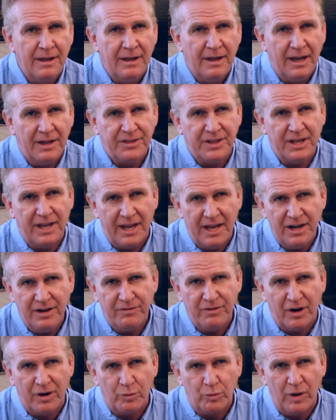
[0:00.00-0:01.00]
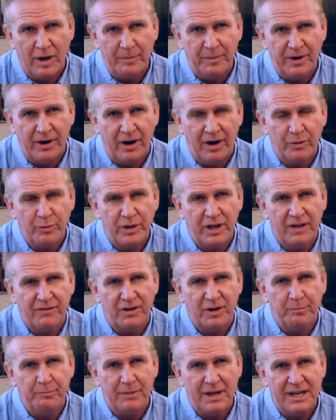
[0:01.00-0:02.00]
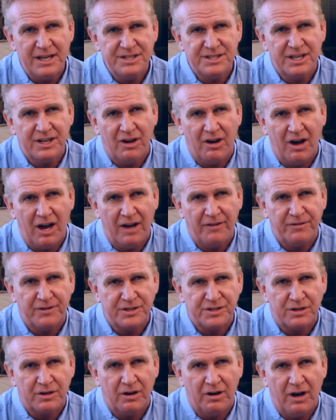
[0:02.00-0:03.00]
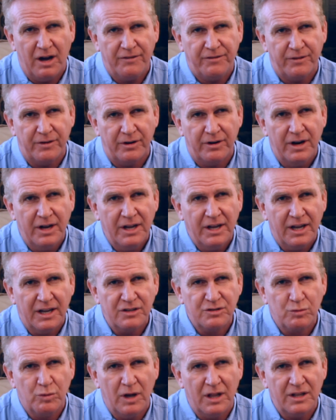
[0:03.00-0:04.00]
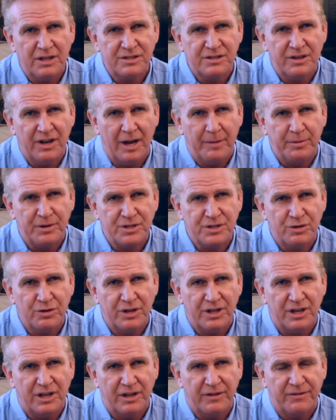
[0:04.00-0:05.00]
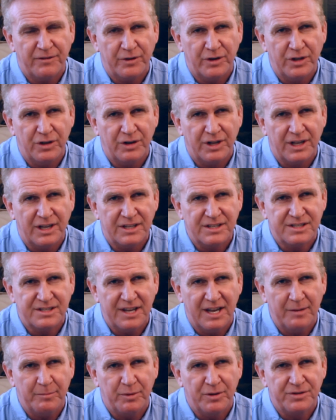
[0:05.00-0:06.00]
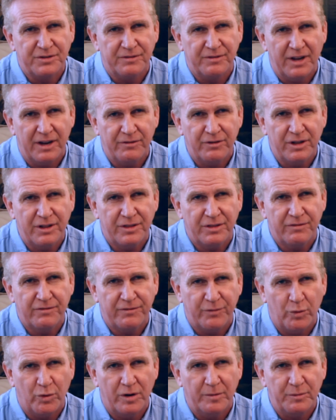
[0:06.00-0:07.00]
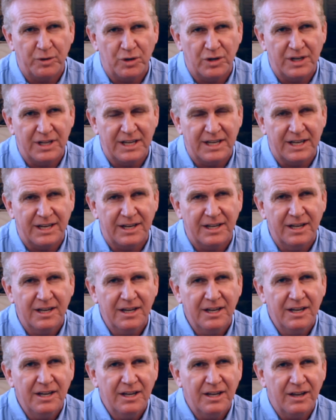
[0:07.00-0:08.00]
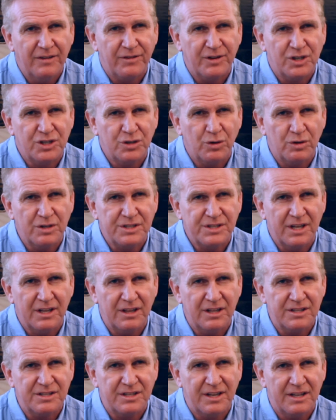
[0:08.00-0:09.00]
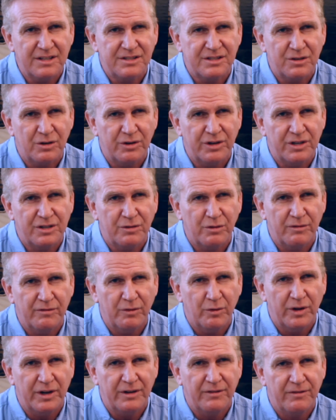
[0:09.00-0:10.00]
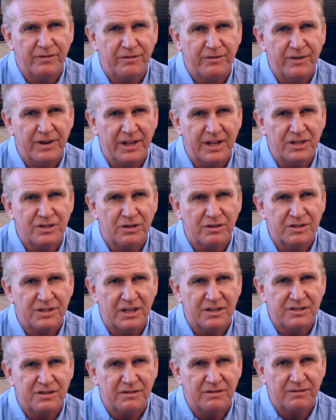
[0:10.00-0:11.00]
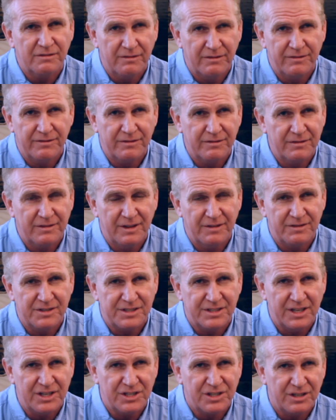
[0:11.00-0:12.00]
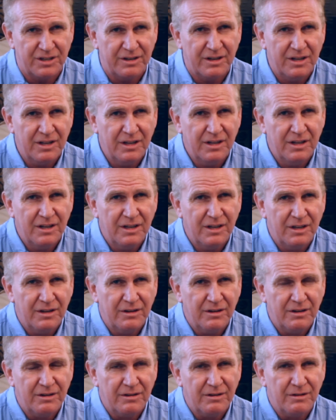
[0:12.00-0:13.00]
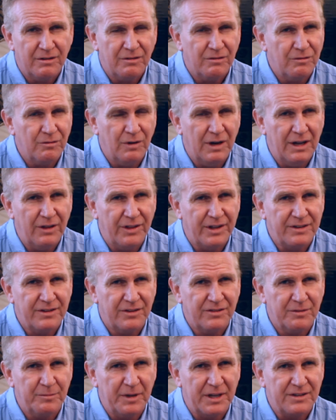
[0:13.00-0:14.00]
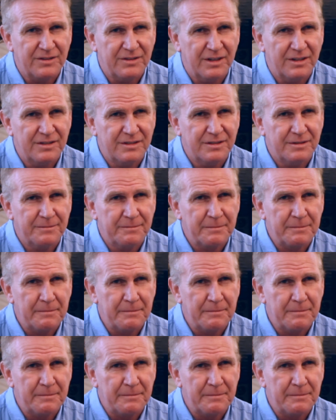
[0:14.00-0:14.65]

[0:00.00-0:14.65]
At the end of our webinar, we have an amazing offer as well as an opportunity for you to get samples of every form you need if a short sale is necessary to avoid financial devastation. Wow, that doesn't make sense.